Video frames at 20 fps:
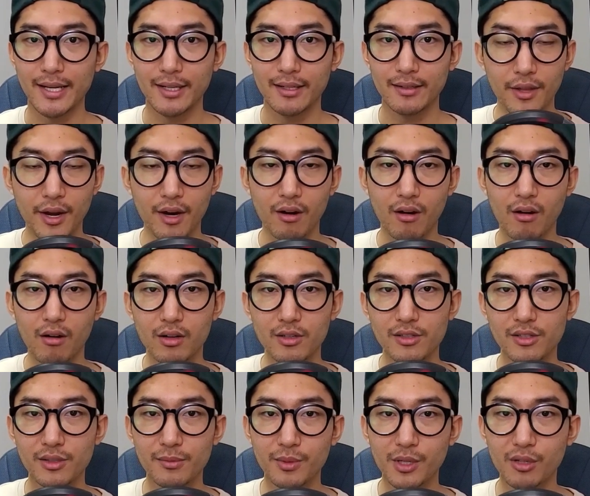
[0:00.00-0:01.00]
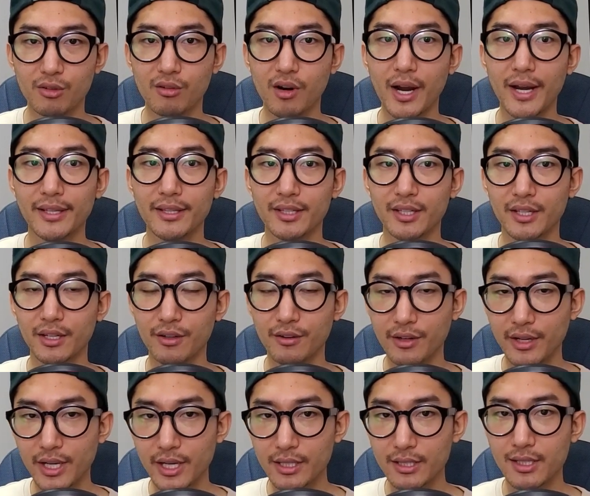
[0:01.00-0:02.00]
There are some
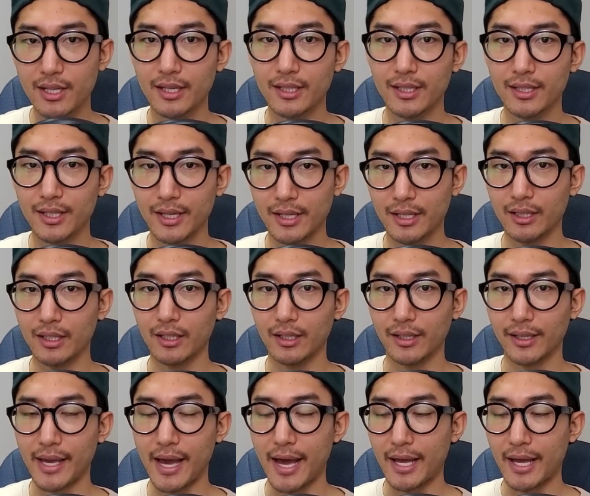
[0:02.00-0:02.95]
criteria that they look at.